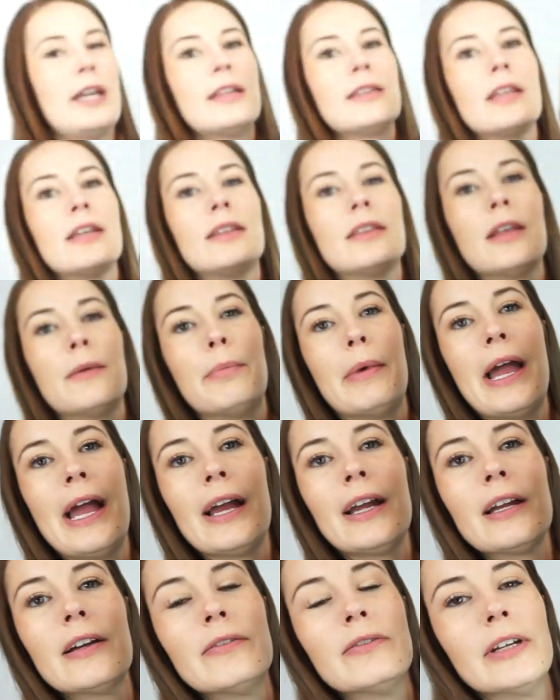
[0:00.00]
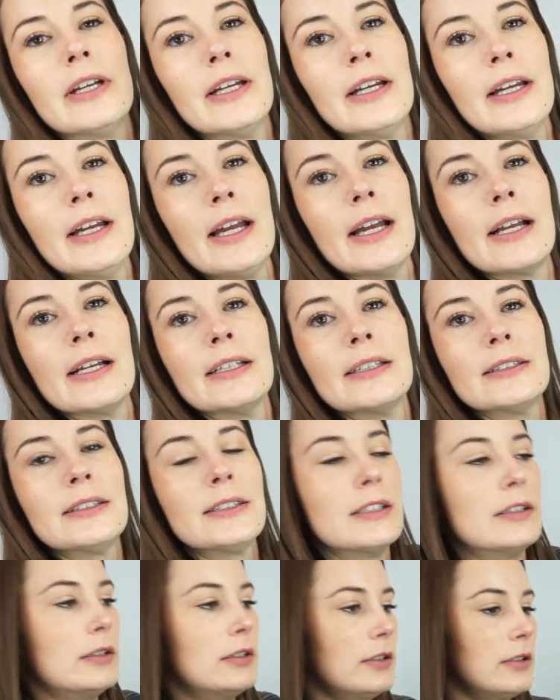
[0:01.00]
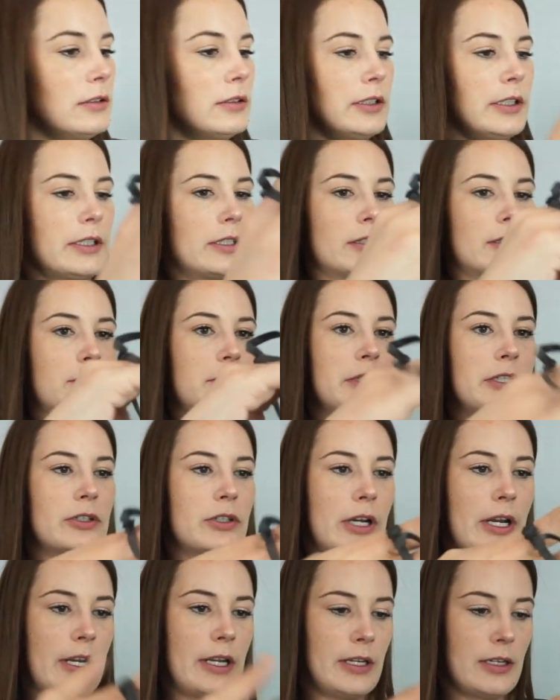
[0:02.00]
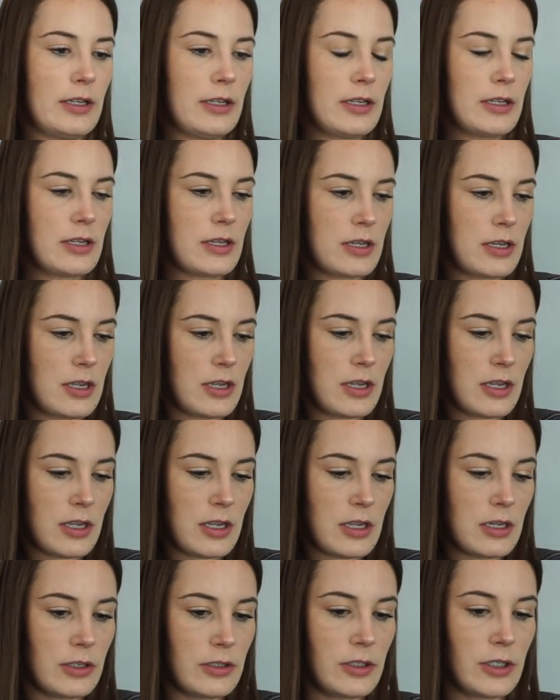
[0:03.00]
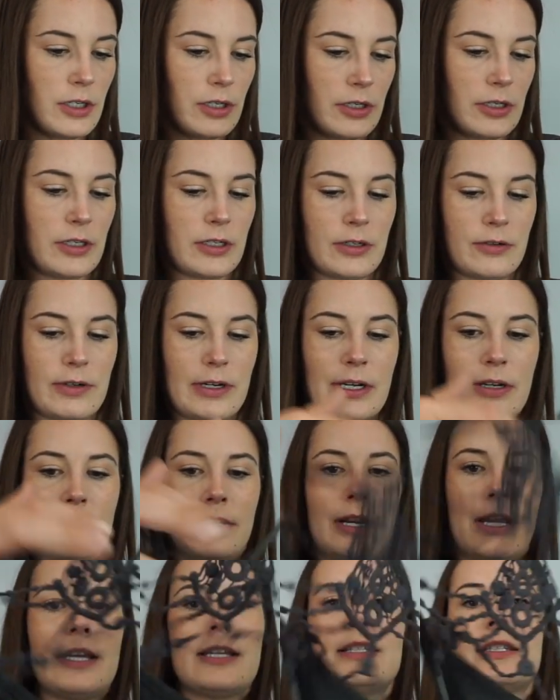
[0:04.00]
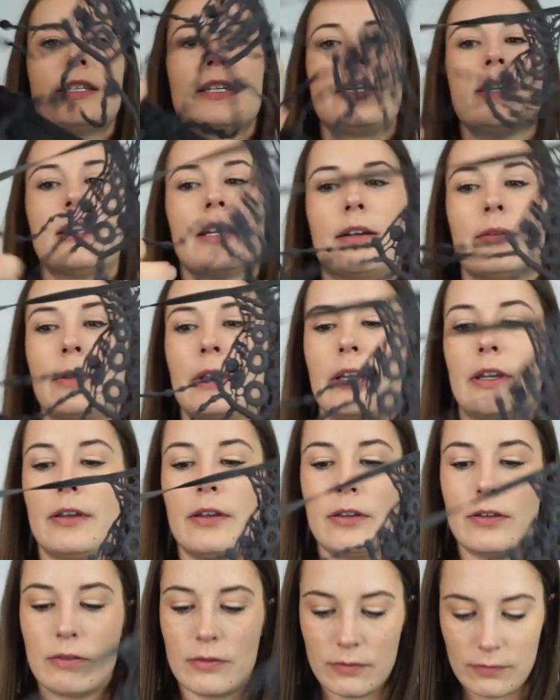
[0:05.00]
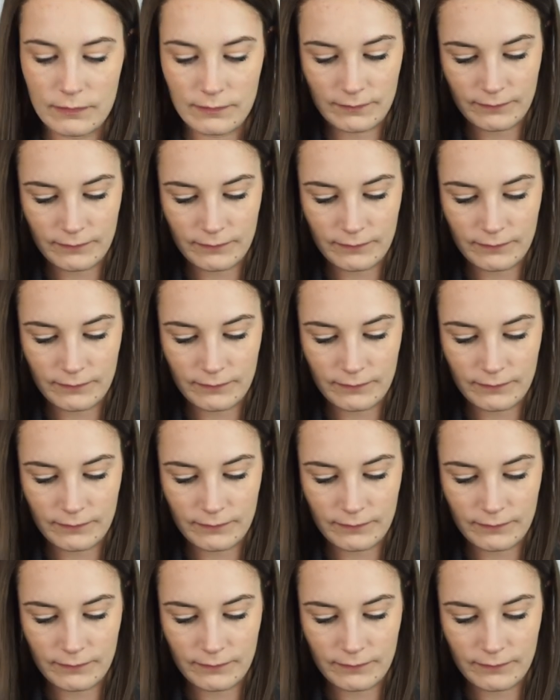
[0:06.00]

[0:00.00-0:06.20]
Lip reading: and then the back of it has, here, let me try and turn it around nicely. There we go.